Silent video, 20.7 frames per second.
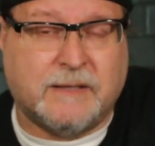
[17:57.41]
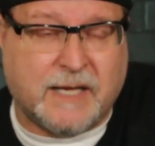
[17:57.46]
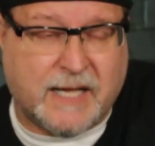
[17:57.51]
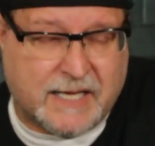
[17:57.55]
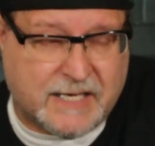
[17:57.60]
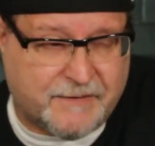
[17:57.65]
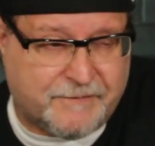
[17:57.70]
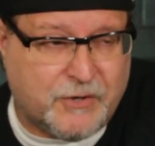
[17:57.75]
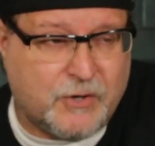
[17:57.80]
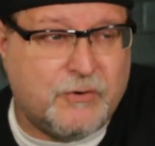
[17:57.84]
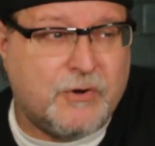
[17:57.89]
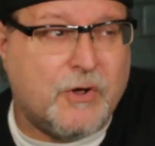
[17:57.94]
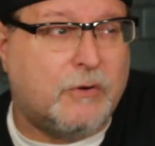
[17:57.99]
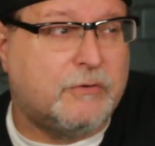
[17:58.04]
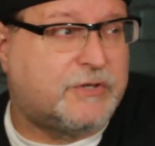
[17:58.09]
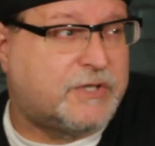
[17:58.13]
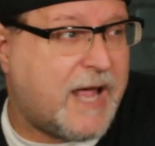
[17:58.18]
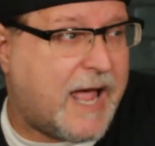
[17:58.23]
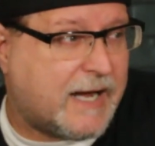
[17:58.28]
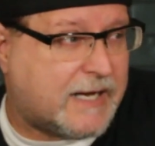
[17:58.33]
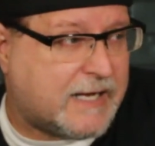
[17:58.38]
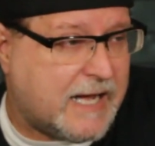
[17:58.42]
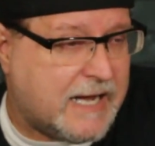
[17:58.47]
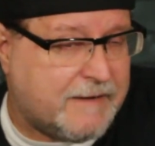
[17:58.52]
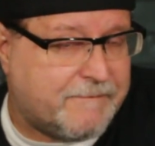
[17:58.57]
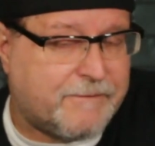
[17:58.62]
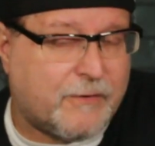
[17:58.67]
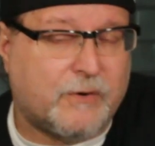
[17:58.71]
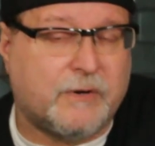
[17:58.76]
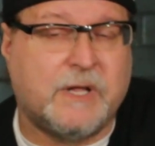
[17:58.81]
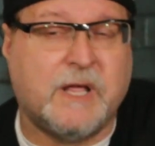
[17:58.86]
And if you know Jack
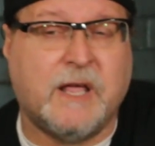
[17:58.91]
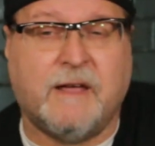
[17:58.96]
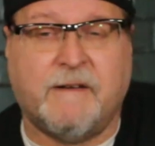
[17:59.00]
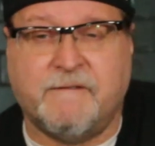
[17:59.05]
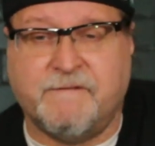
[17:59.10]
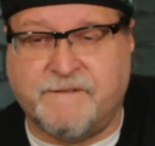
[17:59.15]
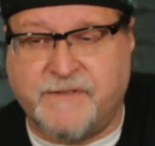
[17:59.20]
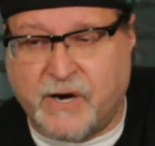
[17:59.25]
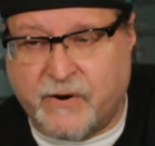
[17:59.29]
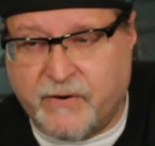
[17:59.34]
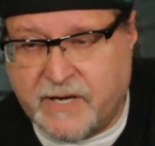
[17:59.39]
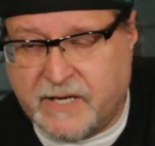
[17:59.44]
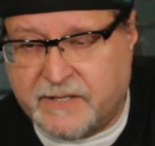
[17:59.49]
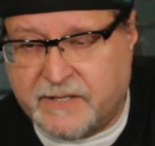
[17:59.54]
Hayford, very